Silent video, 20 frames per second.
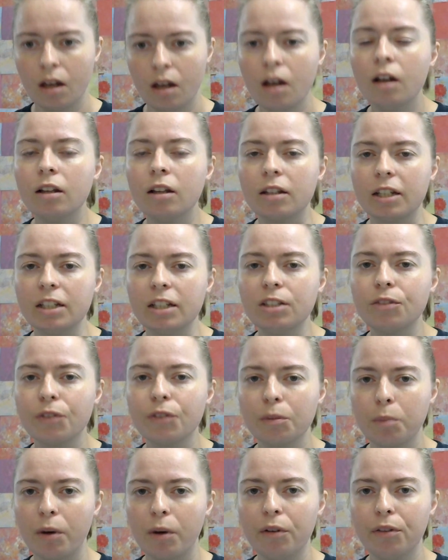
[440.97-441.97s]
Links for
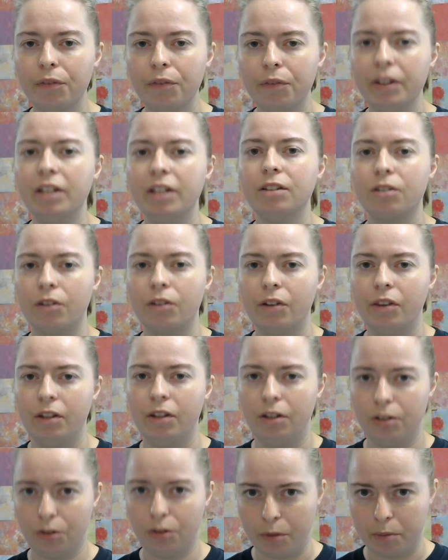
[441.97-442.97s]
both of these are in the
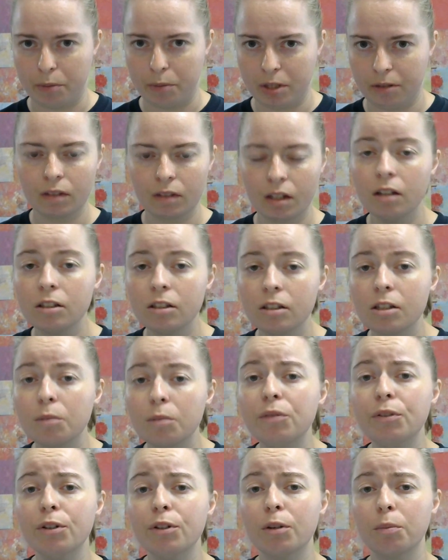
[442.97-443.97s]
description. Some
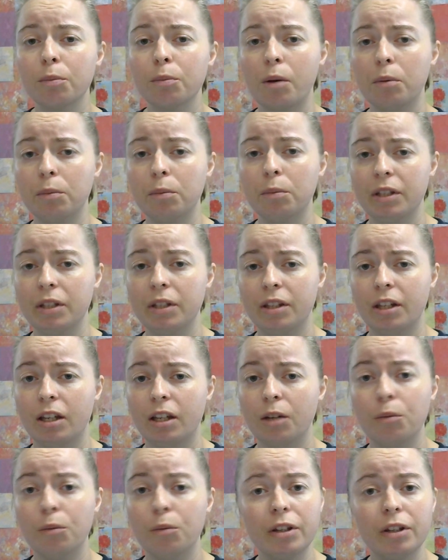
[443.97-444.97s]
of you are probably
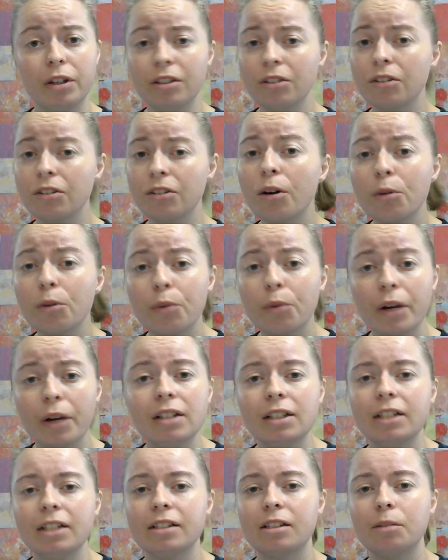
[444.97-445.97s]
thinking, well, this is all great,
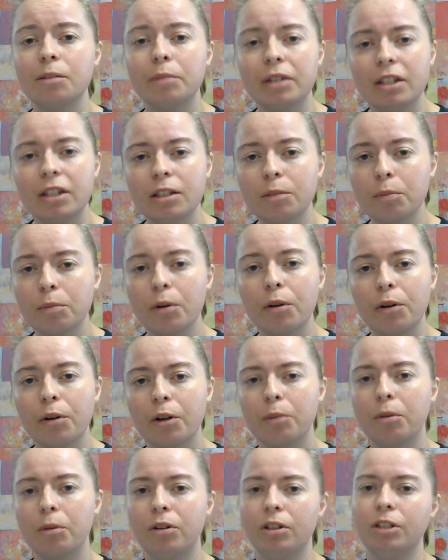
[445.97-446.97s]
Lisa, but this
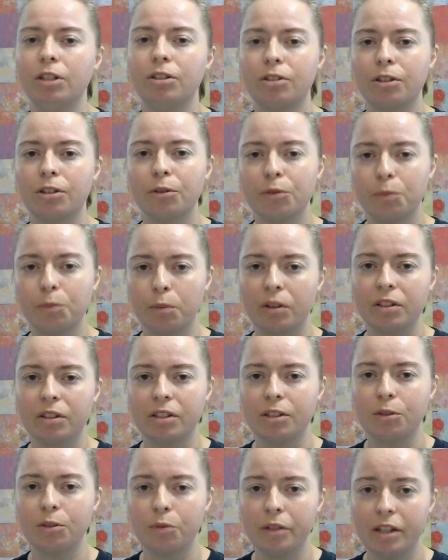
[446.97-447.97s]
program only serves
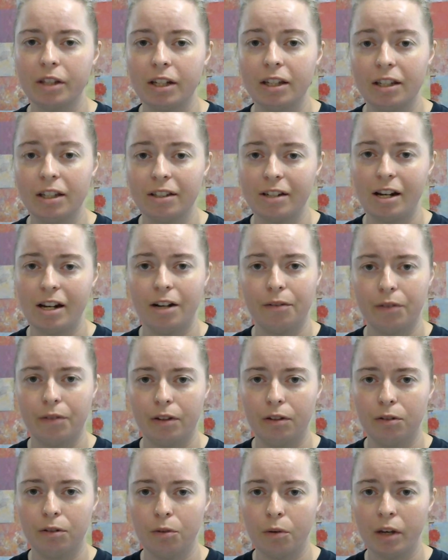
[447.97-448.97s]
prisons within the state of
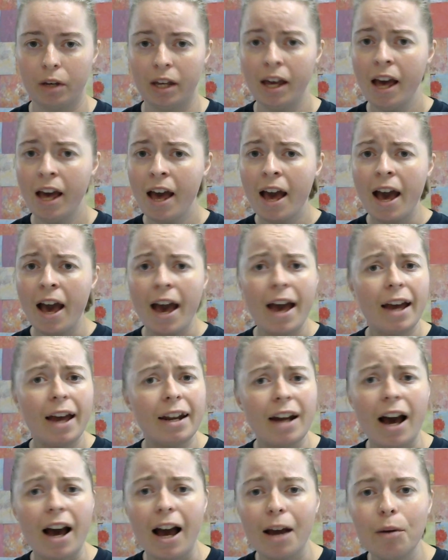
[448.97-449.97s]
Illinois. And
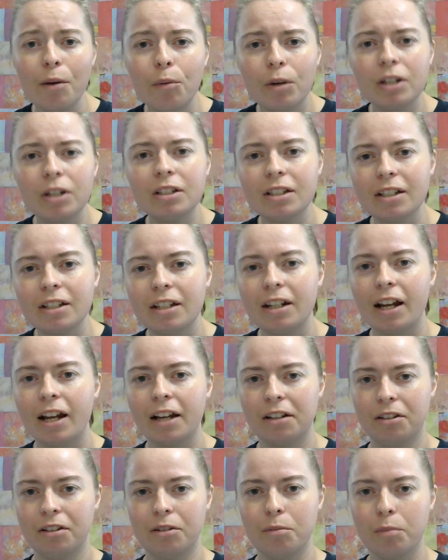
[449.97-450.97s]
I want to connect
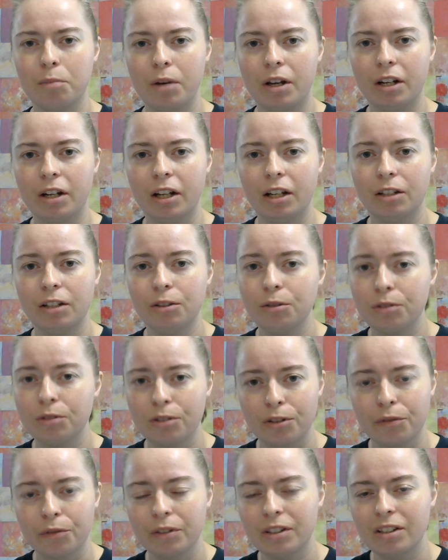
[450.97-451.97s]
somebody to
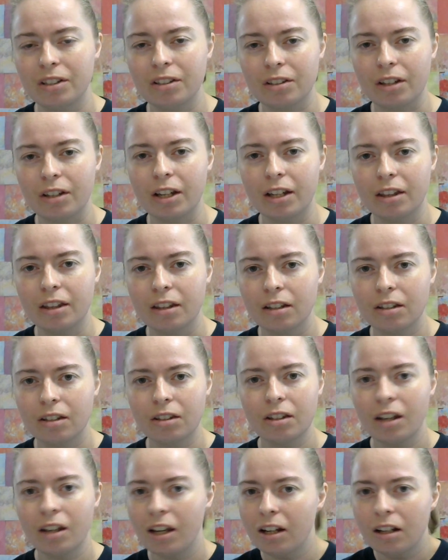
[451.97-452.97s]
services like
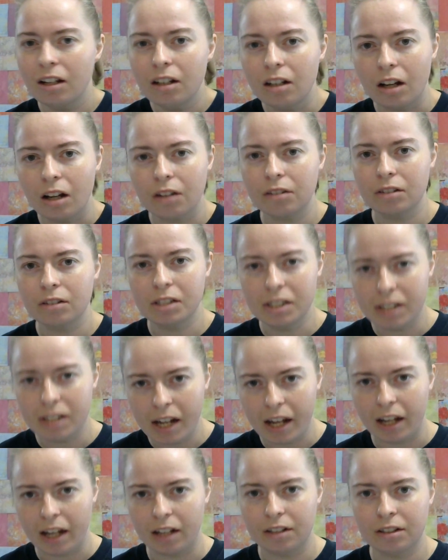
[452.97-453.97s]
this in another
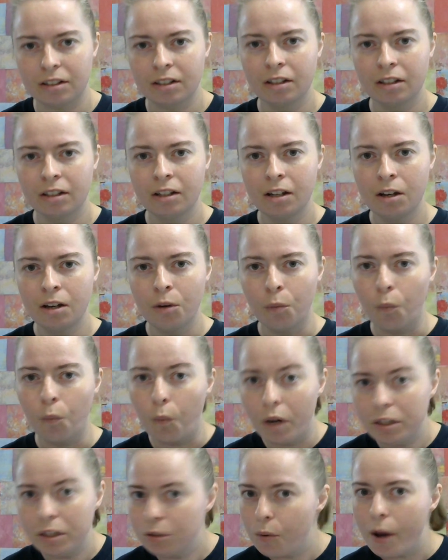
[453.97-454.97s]
state.
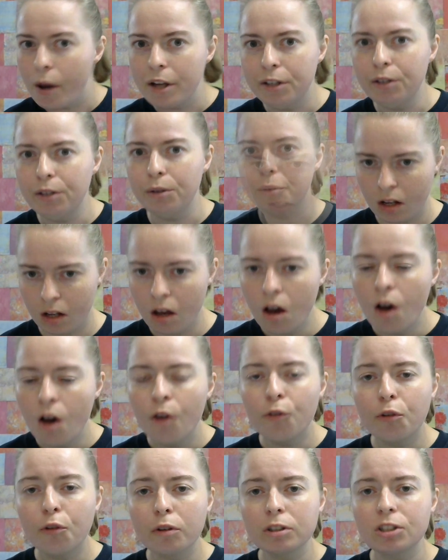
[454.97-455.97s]
What do I do?
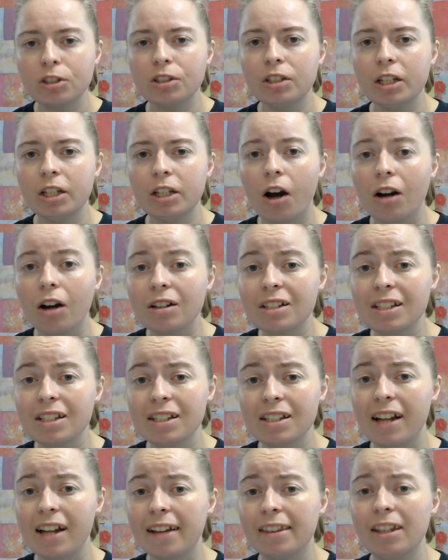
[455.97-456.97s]
Fortunately, ours is
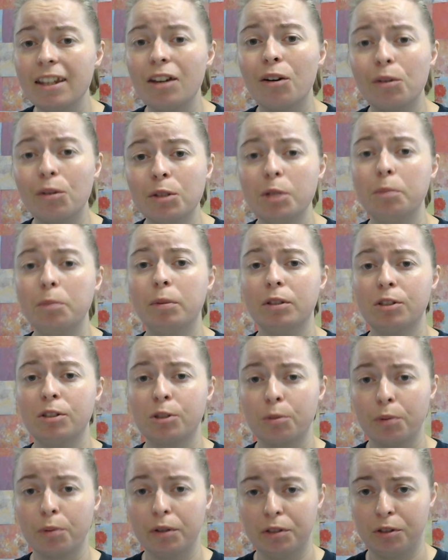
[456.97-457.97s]
not the only Books to
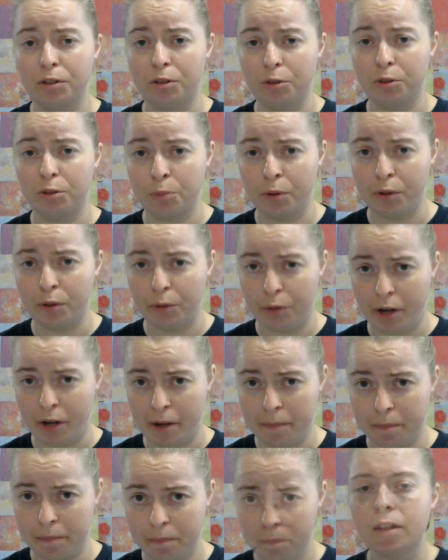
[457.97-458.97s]
Prisoners program.
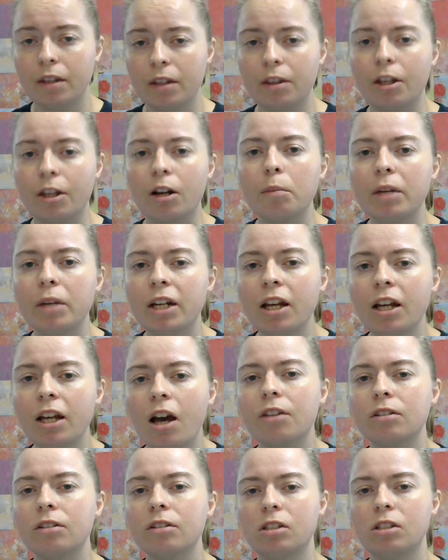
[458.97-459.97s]
There are many
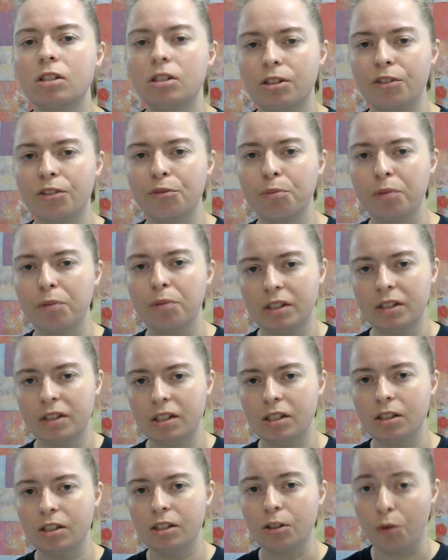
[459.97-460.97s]
others that serve
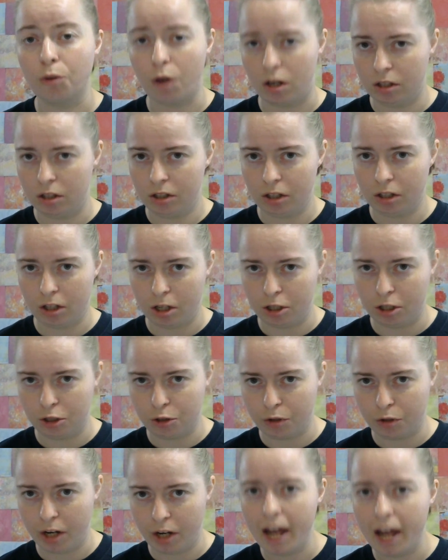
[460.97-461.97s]
prisons across the
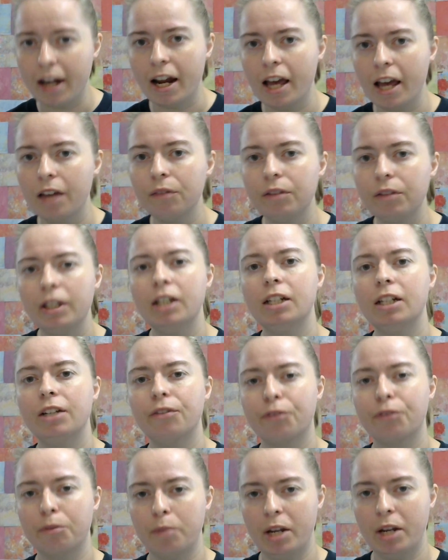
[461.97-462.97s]
country, and I have linked
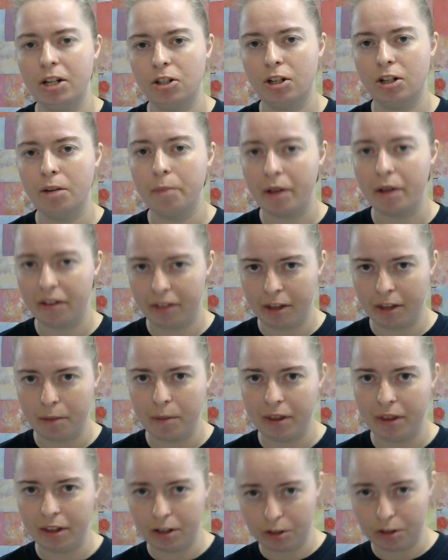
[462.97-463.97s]
information about them
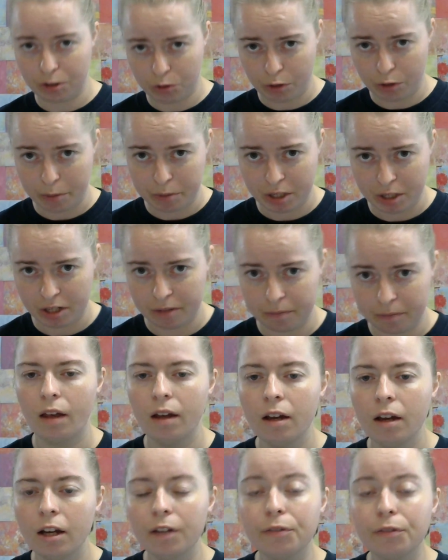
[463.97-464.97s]
in the description.
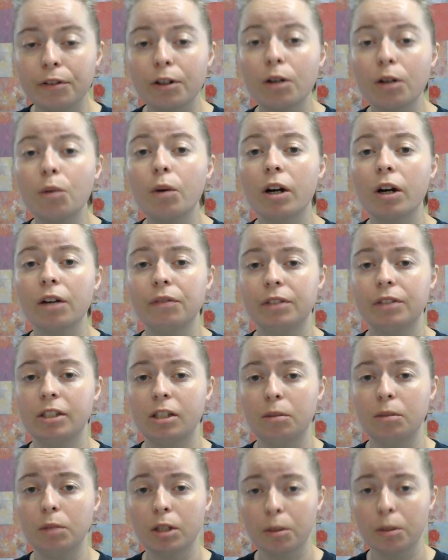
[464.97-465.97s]
If you're aware of a
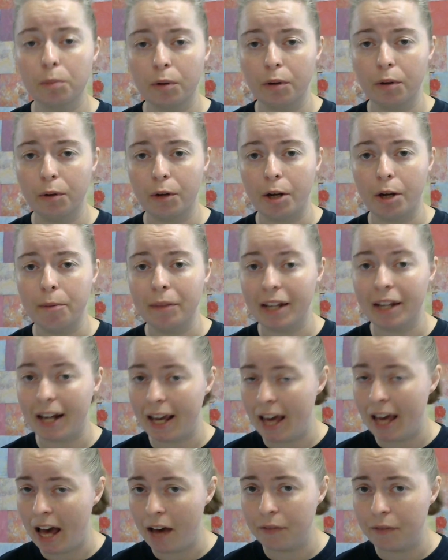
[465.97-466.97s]
similar program that I
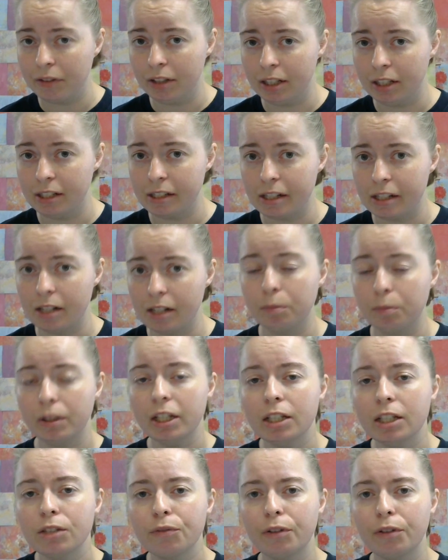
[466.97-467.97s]
haven't listed,
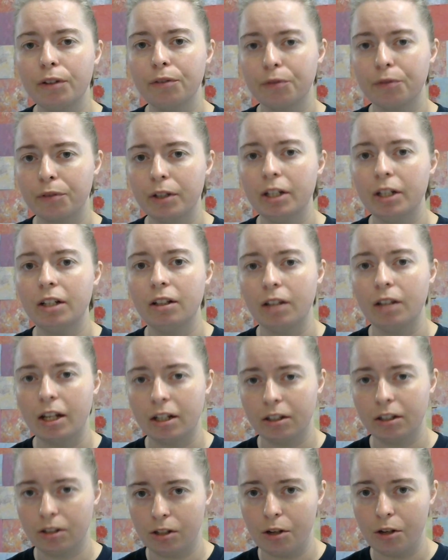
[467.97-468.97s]
please feel free to let
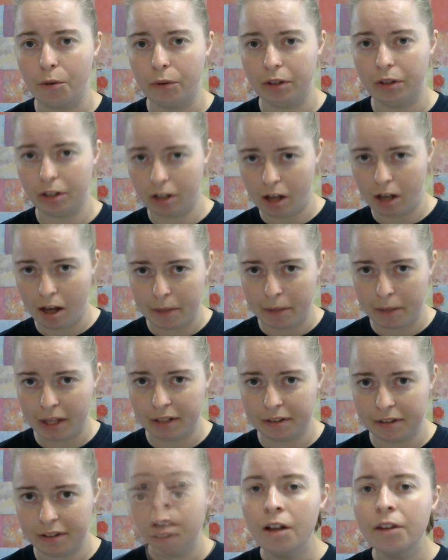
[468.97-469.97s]
us know in the
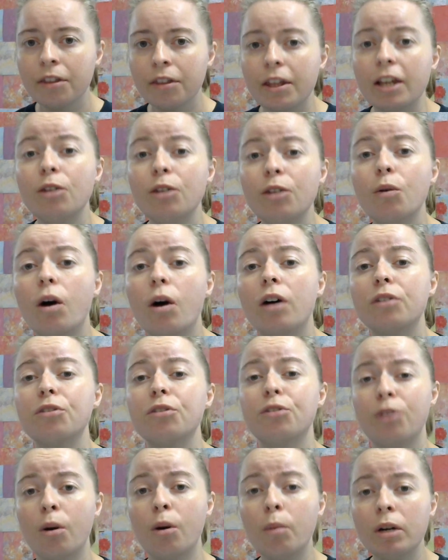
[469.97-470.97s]
comments. Thank you all
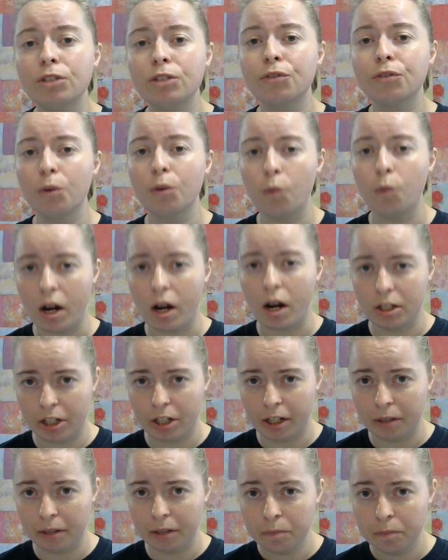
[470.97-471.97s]
so much for
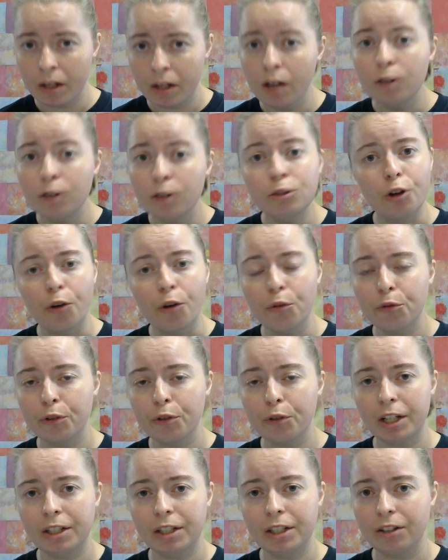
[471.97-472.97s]
watching. Don't
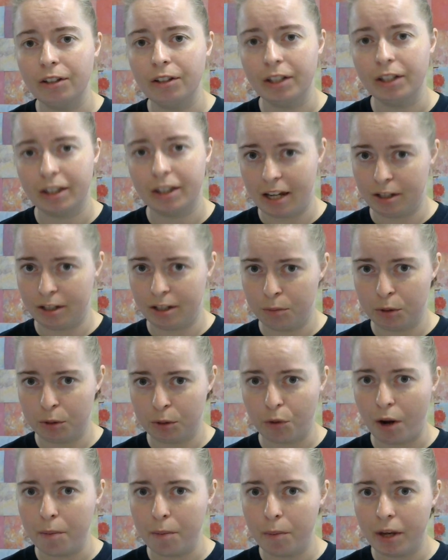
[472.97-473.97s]
forget to click that
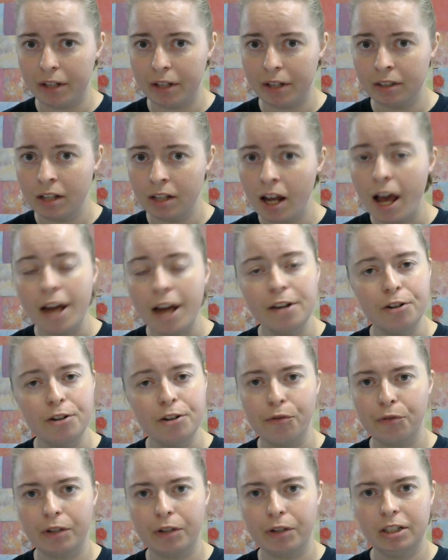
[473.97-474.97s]
subscribe button, and
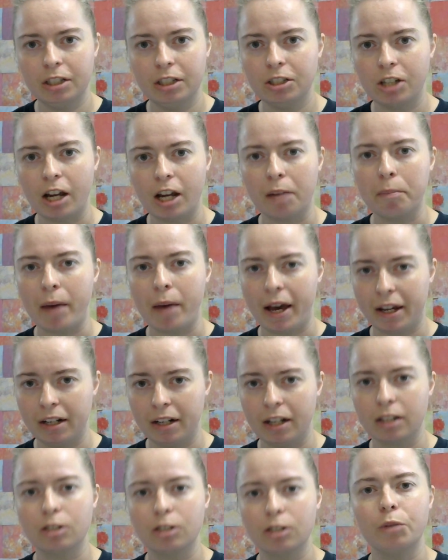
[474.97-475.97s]
don't forget to check back
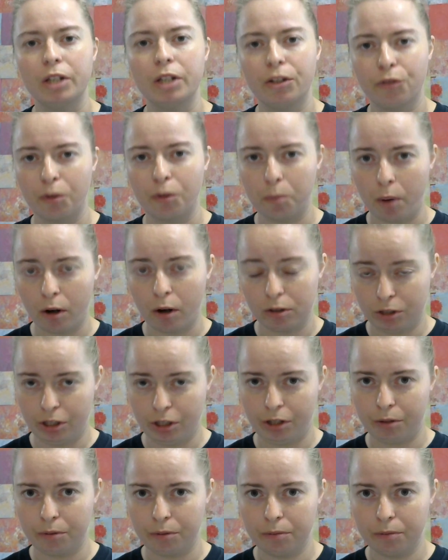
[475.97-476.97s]
next week for part 2.